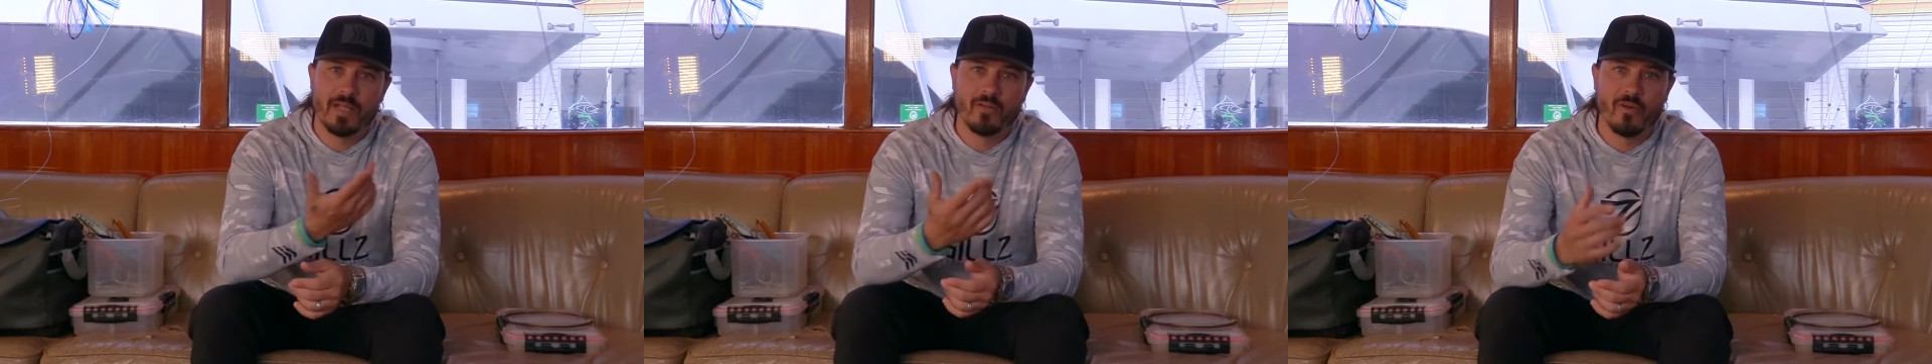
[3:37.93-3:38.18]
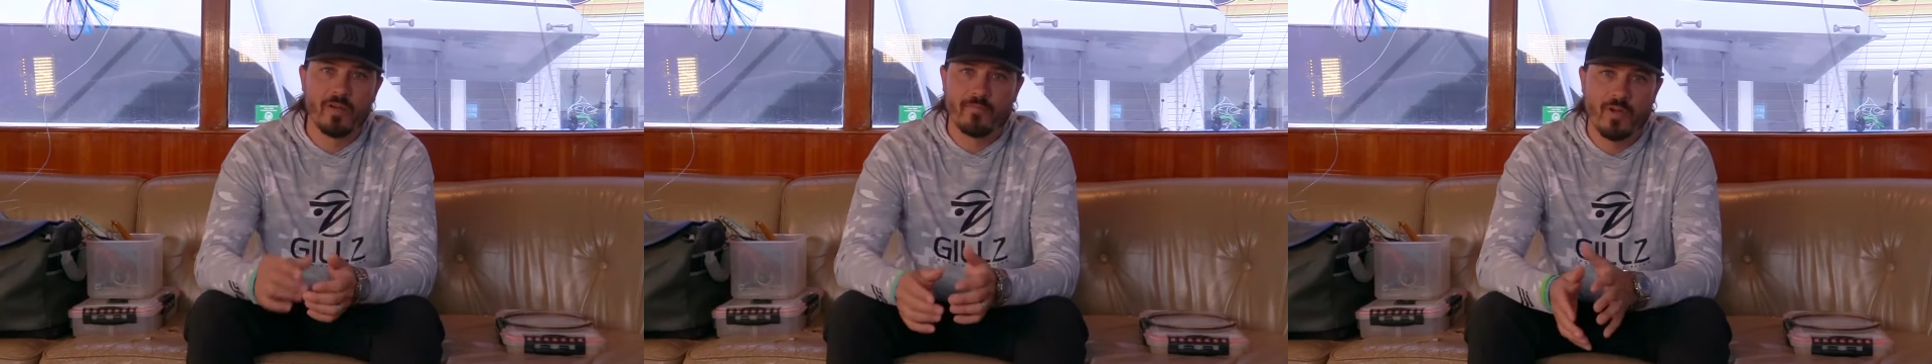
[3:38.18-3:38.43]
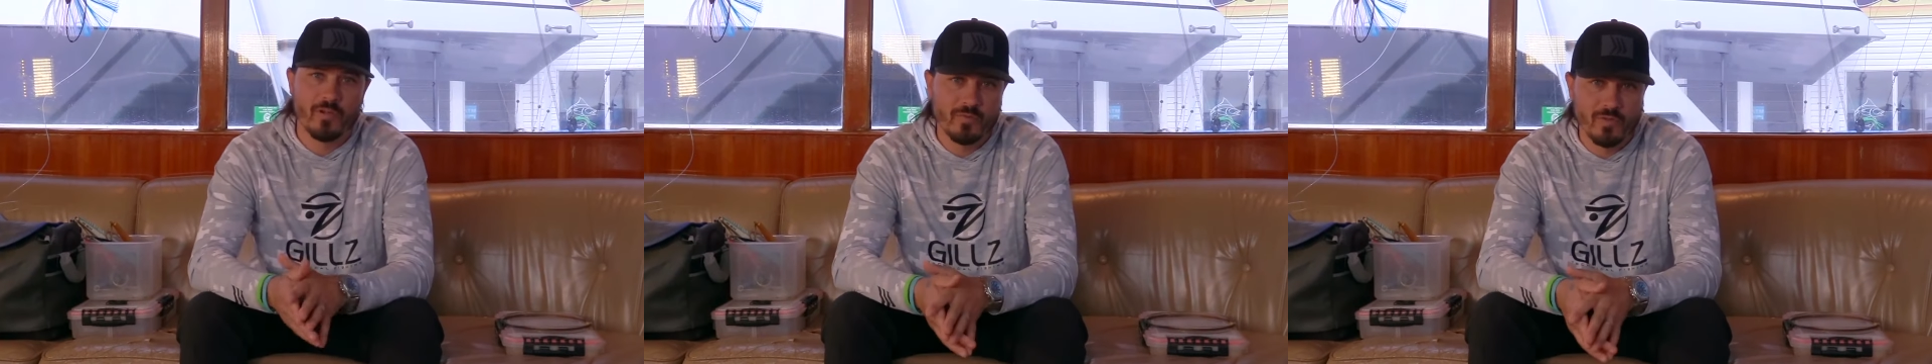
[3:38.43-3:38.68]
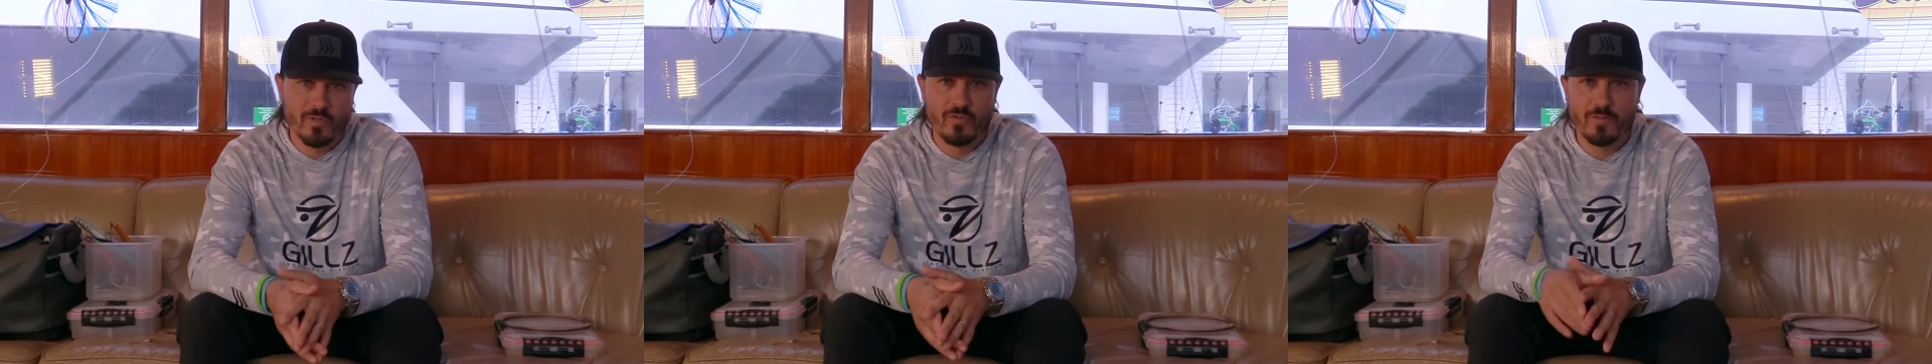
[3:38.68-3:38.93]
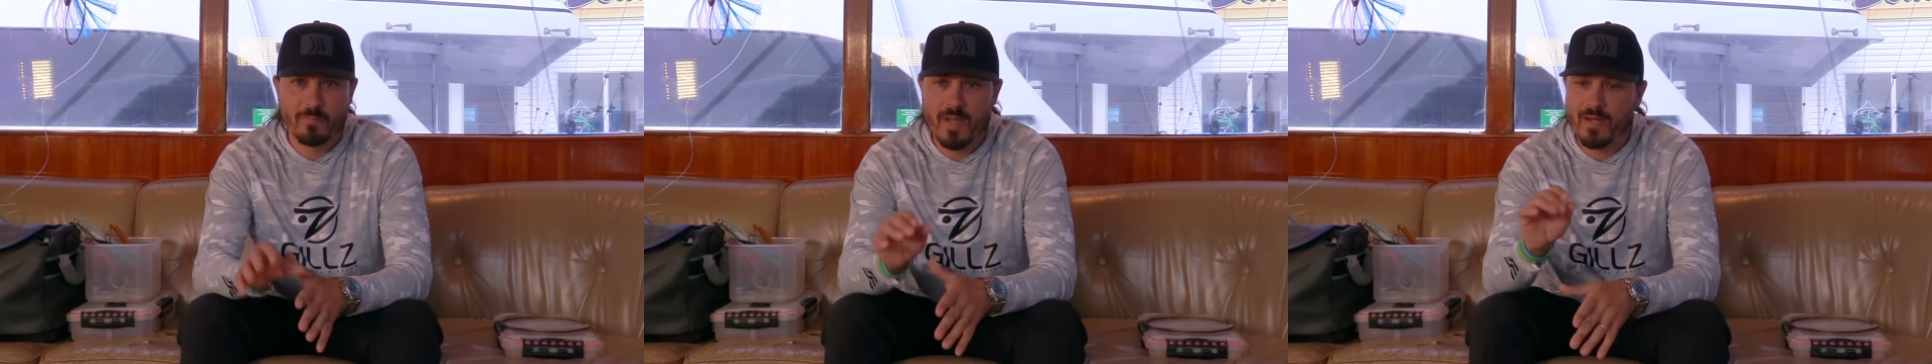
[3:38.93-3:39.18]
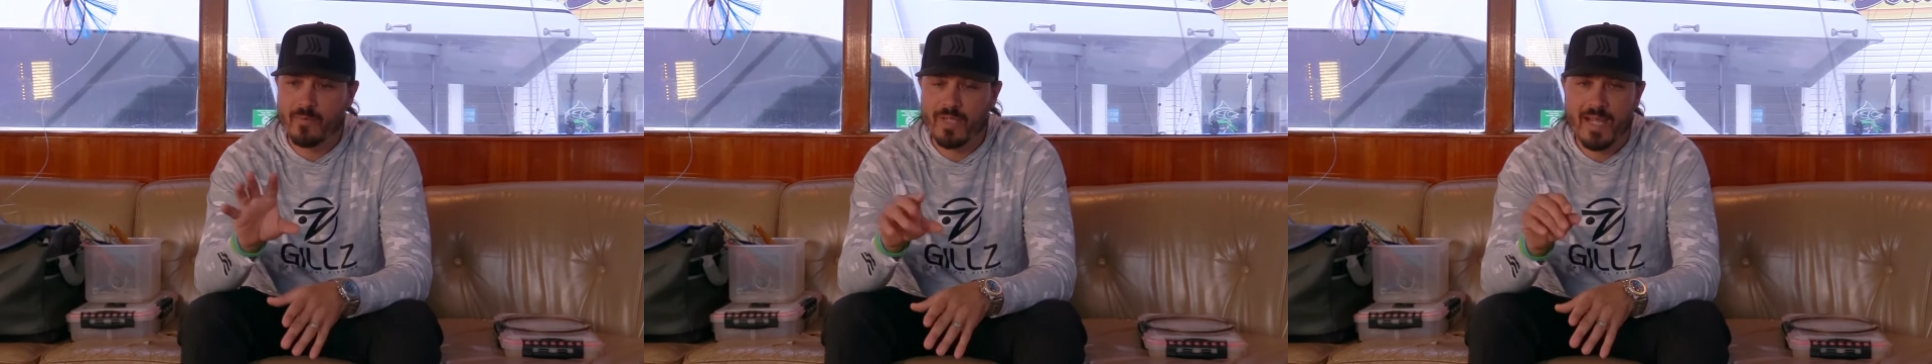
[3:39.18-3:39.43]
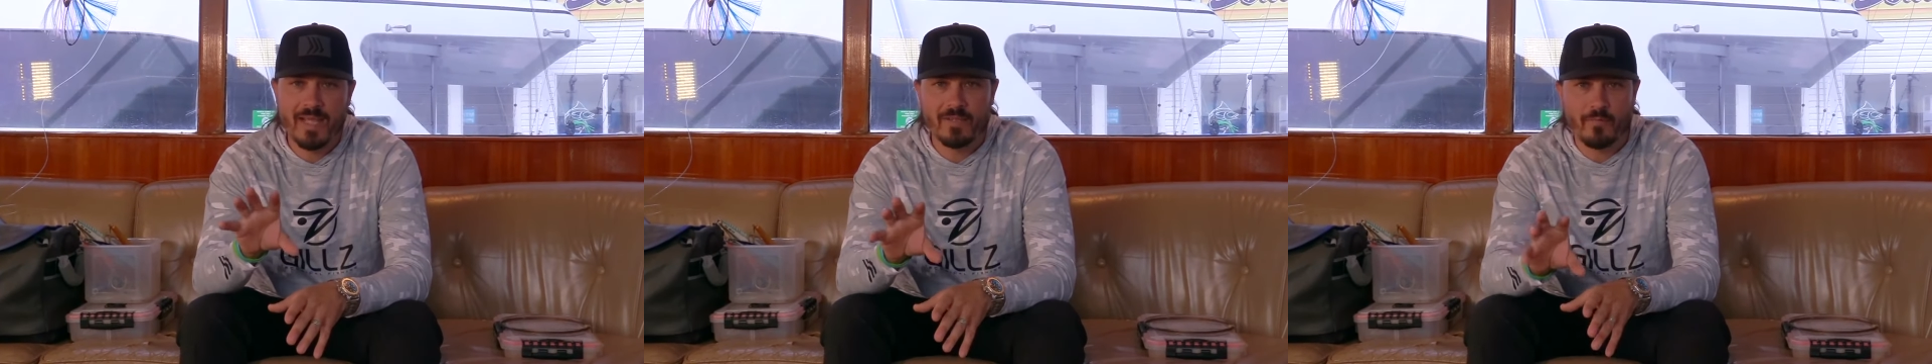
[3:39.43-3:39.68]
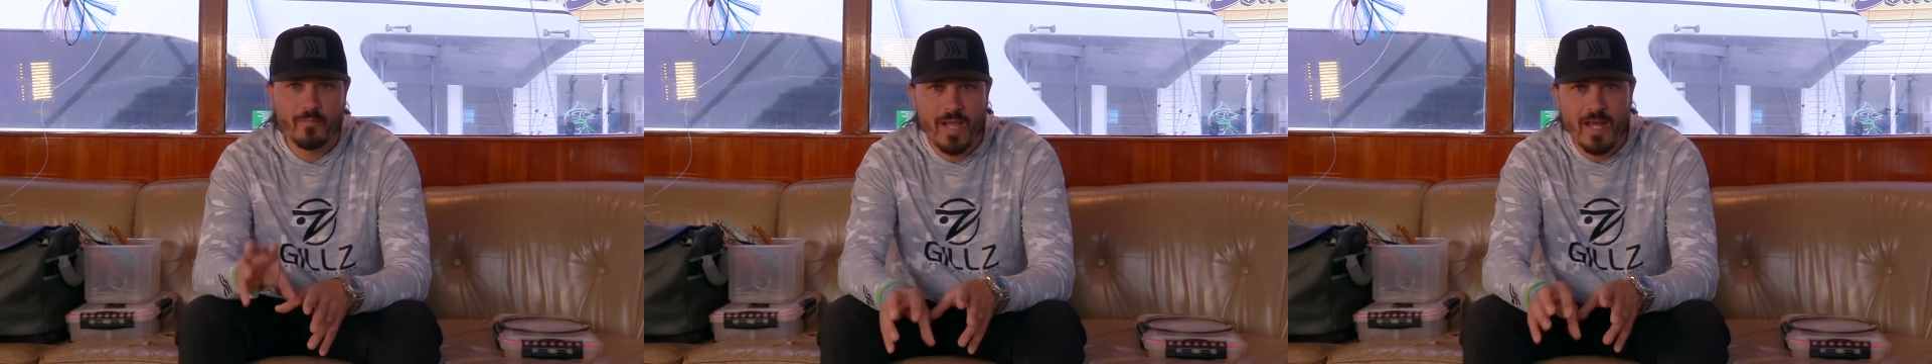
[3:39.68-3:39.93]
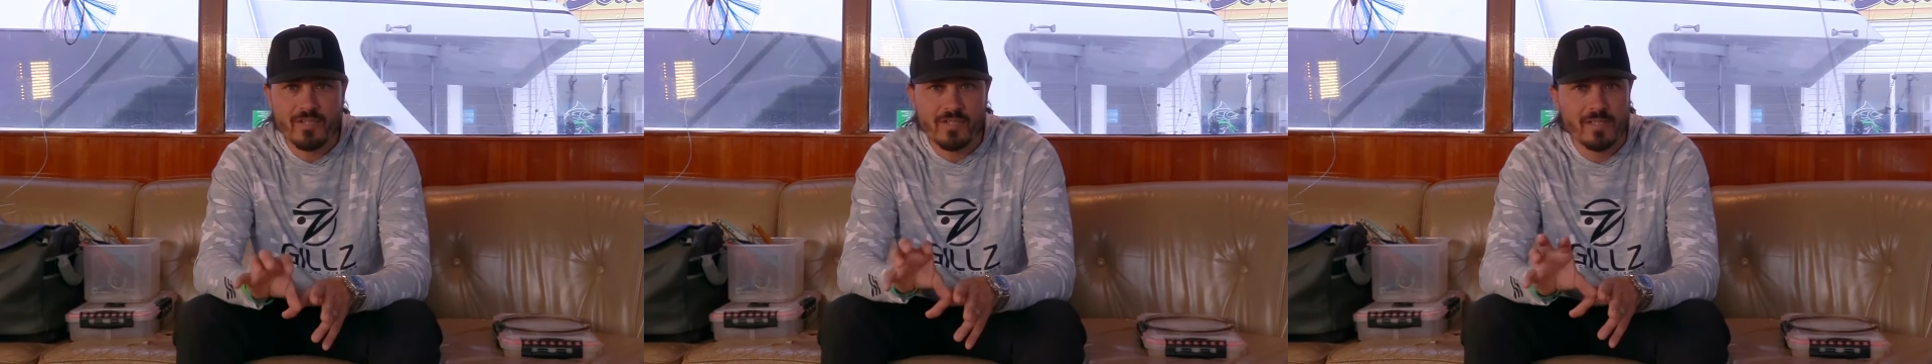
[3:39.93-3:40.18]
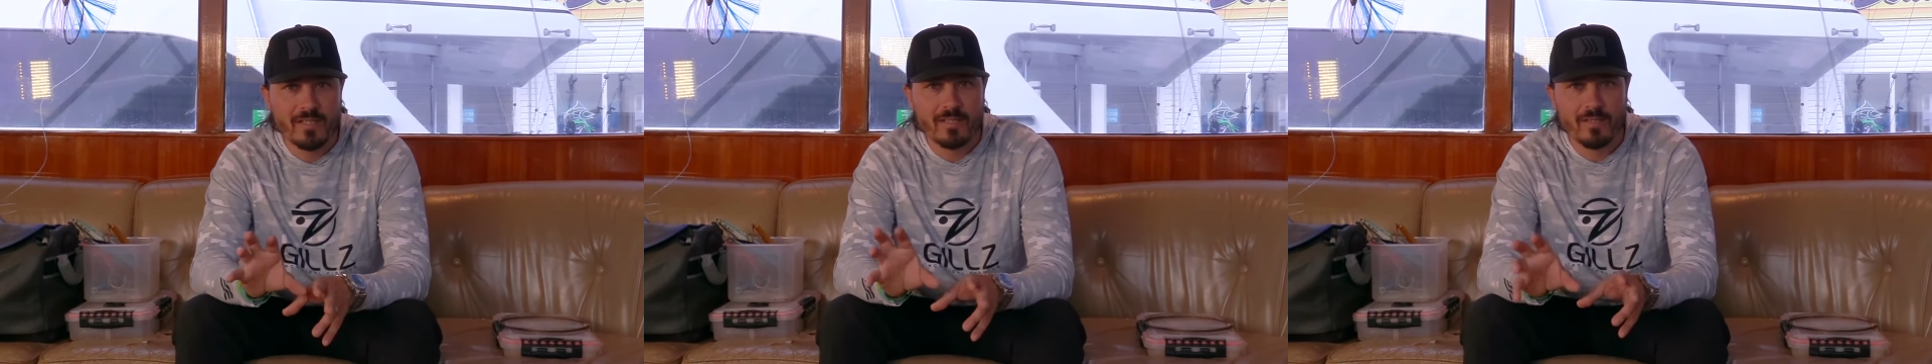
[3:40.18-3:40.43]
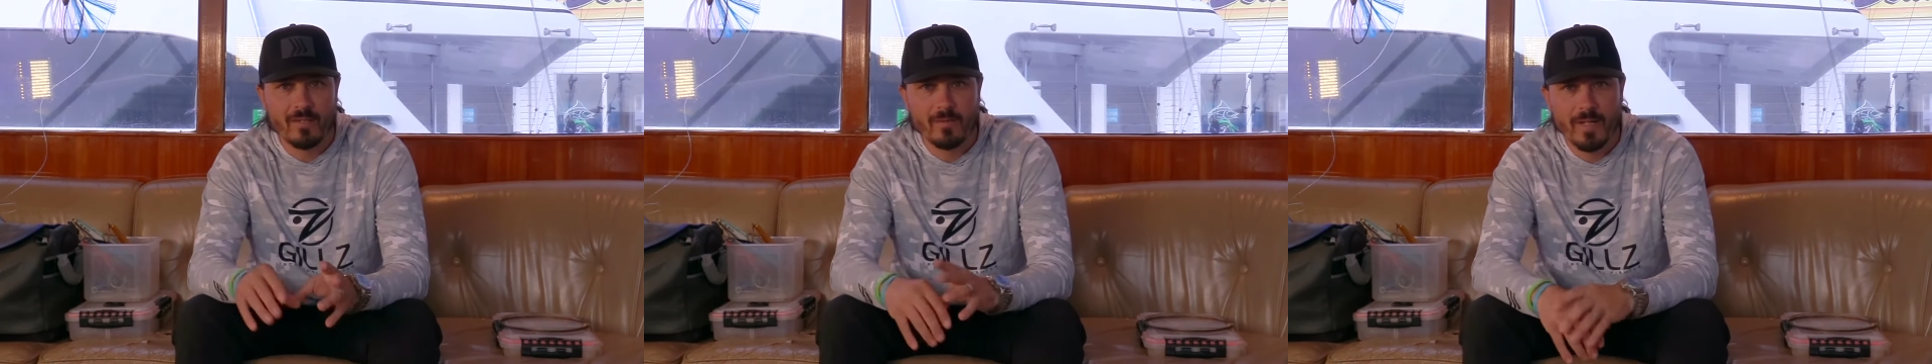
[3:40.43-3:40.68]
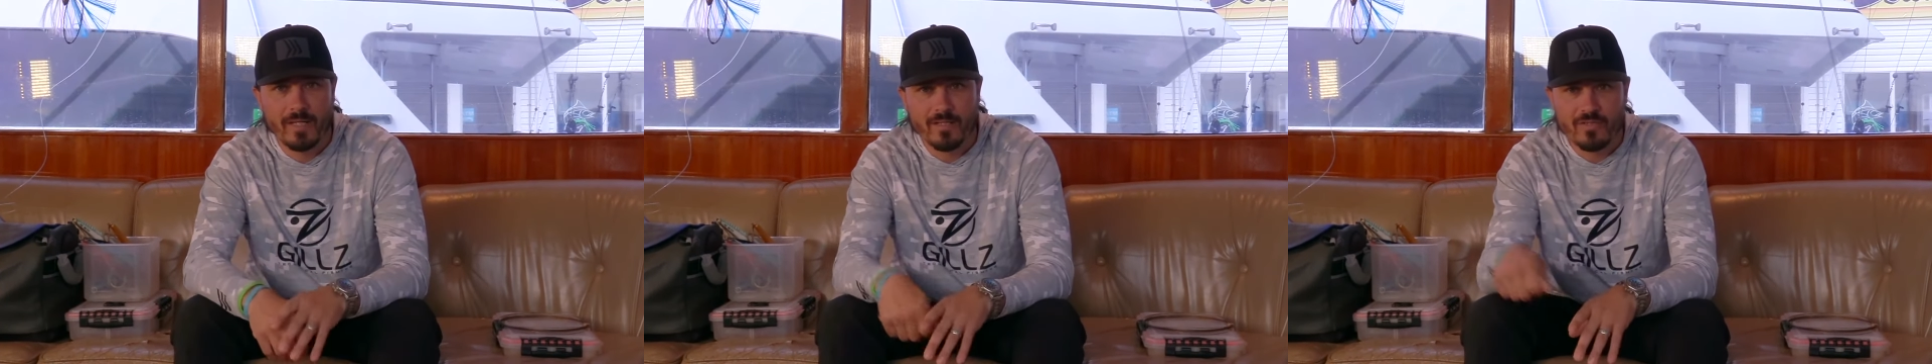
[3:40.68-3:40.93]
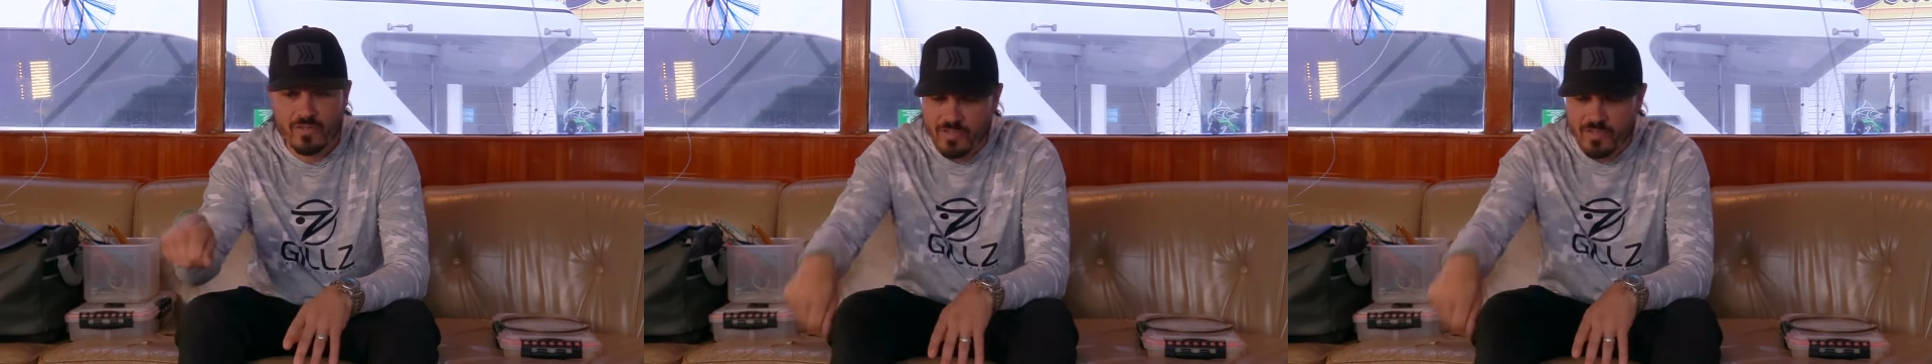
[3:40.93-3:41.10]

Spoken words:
grandfathers were using back when they had the flash thing, you know, back they used to